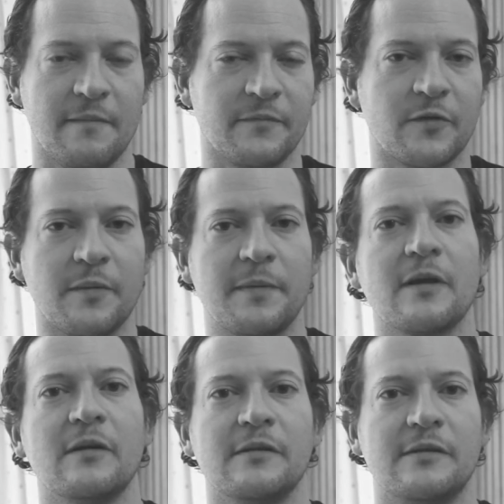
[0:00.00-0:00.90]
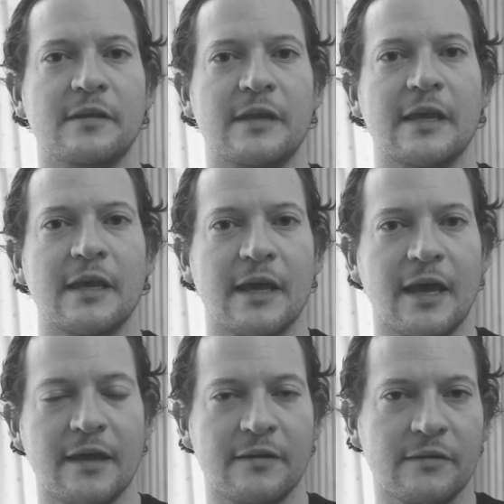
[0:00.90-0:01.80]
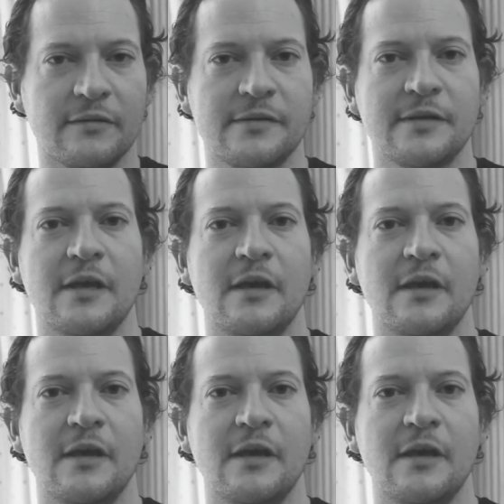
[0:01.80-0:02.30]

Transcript: gripping onto the handles.